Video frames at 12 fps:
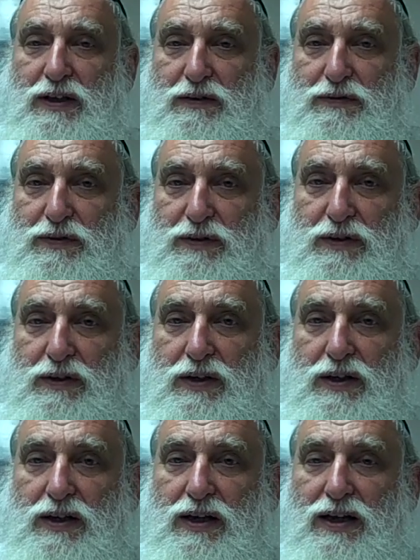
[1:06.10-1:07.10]
love,
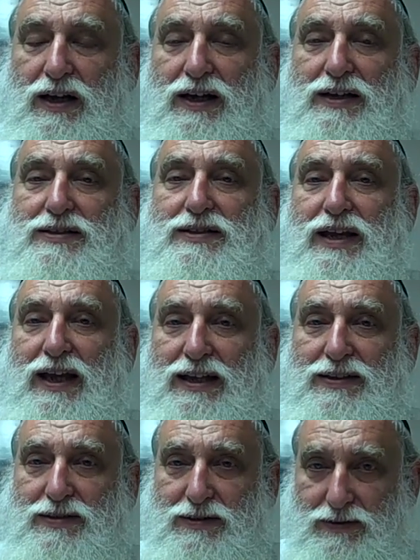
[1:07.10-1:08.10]
God's
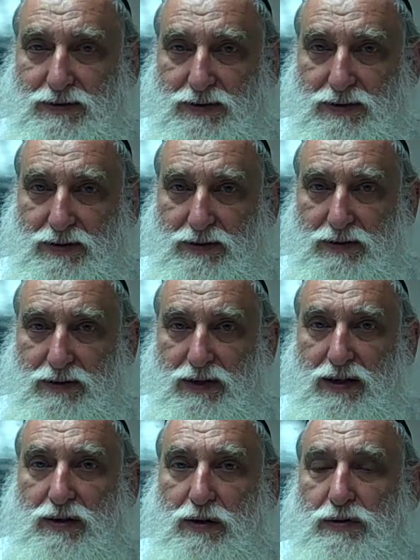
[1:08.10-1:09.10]
essence
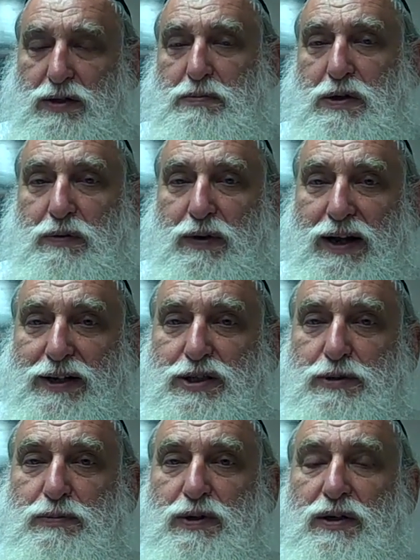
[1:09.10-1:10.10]
can only be
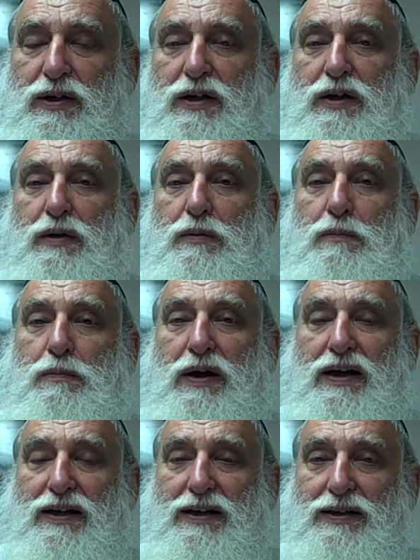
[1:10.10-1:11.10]
grasped
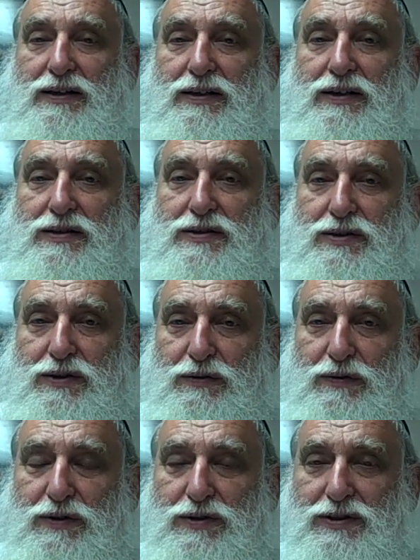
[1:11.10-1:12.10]
by a
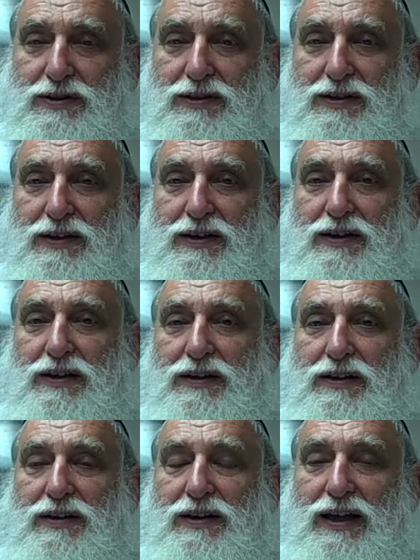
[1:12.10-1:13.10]
service
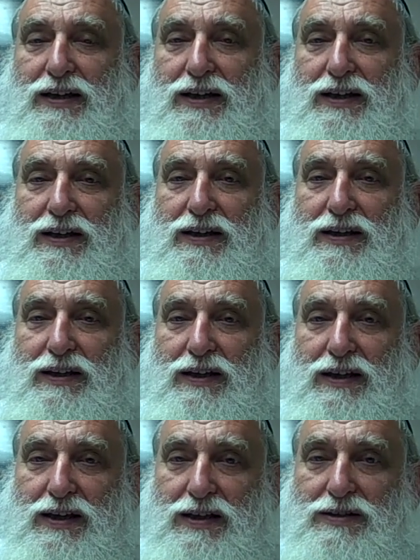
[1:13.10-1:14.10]
that
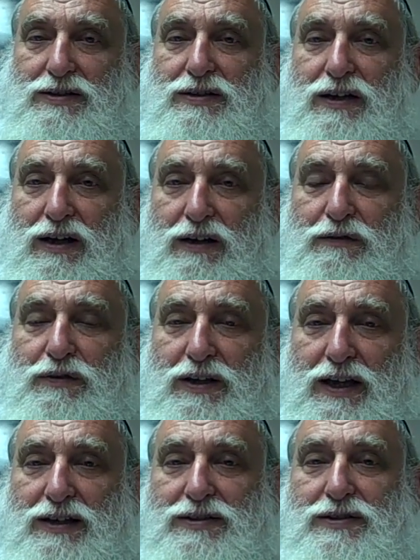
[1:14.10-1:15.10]
is of
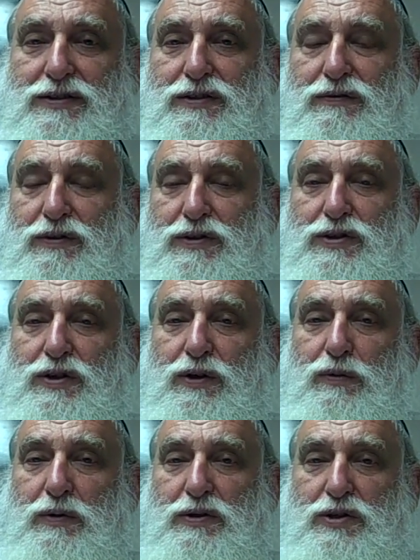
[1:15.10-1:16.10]
the essence of the
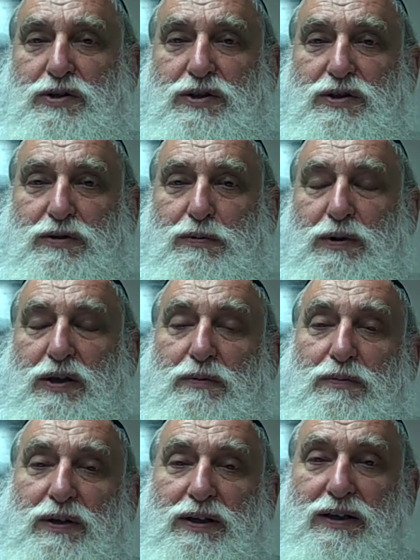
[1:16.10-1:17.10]
soul, which is to be
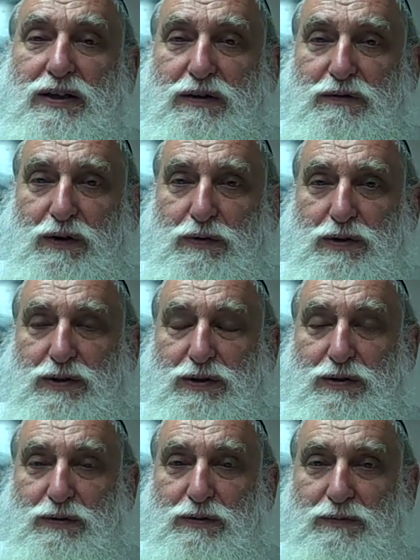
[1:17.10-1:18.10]
completely devoted
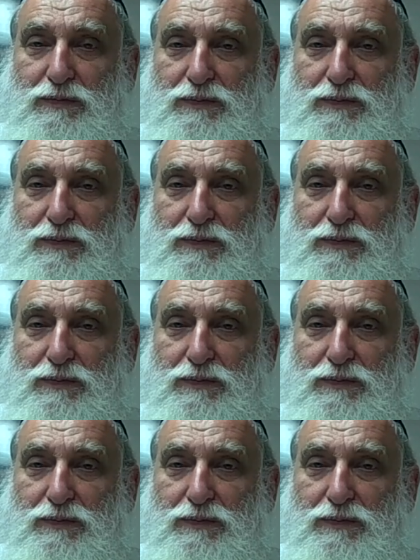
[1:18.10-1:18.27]
to